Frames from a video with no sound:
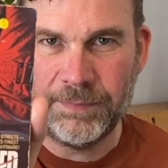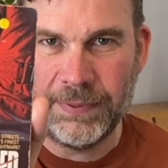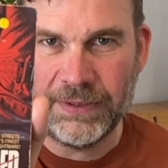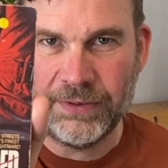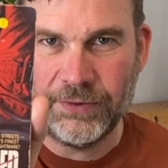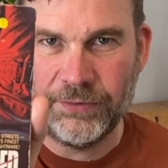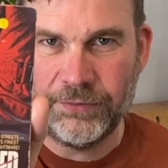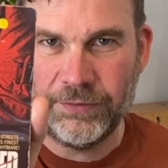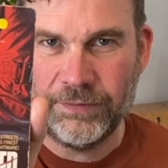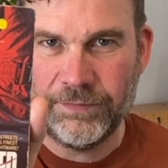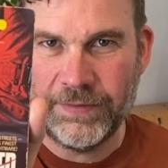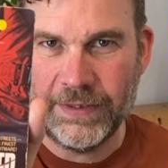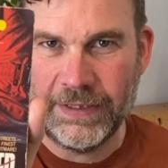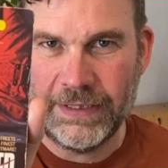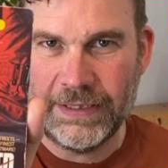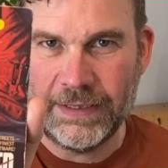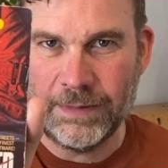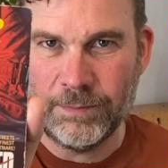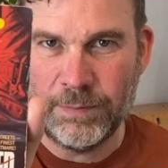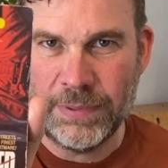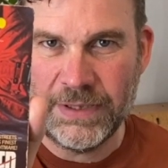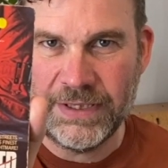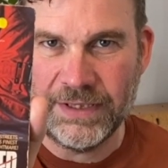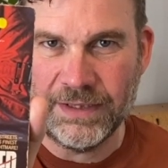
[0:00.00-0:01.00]
because of the
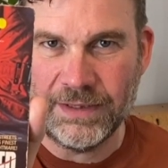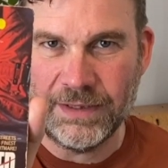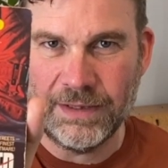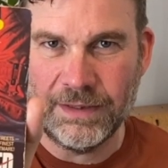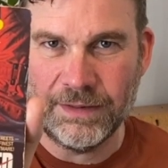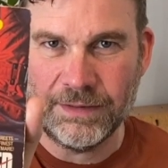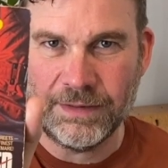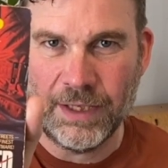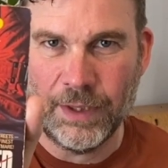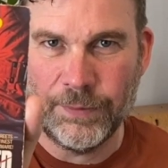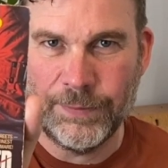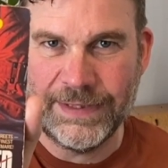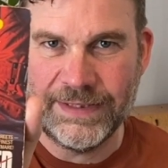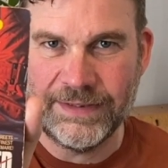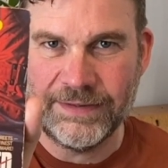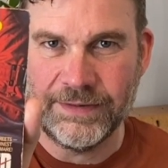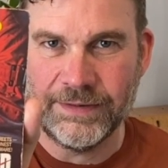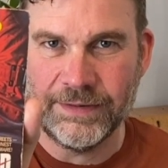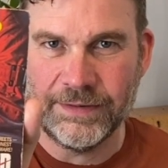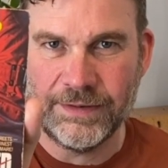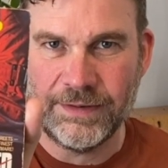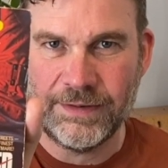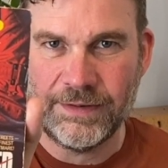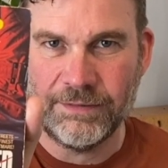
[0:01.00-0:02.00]
bizarre
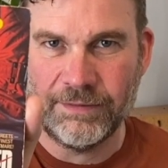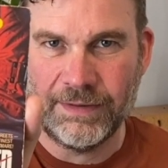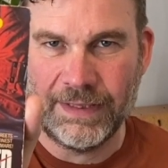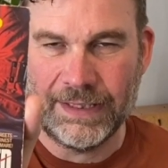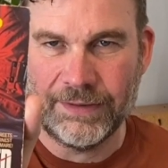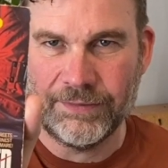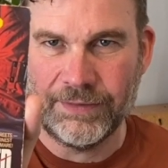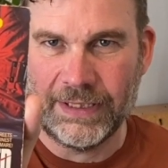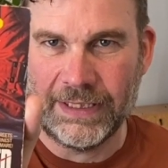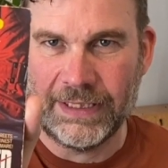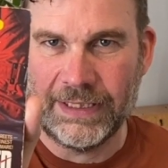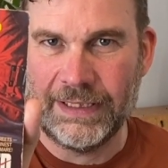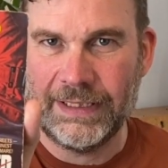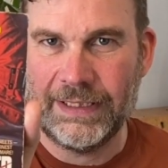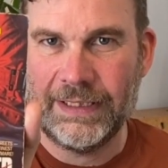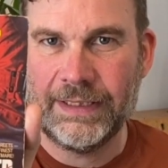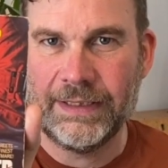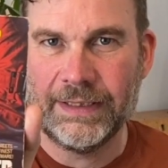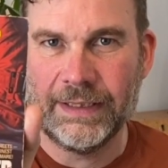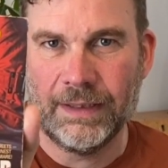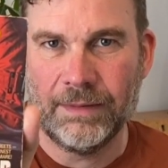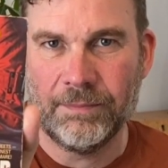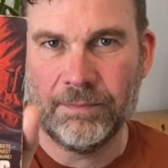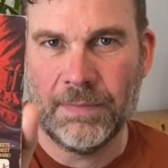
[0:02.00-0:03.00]
coincidence surrounding it,
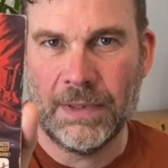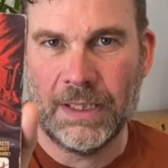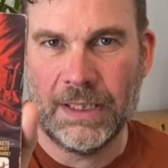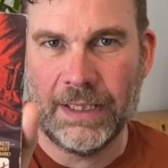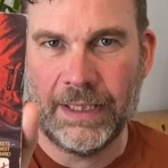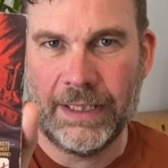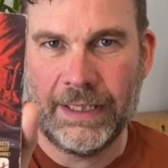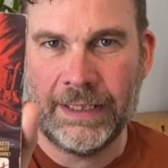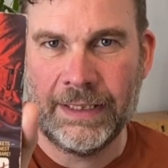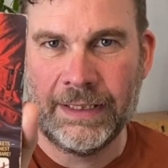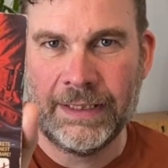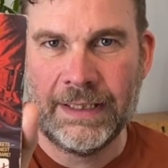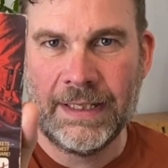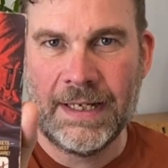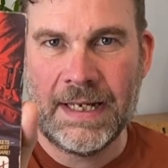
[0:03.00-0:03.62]
in that my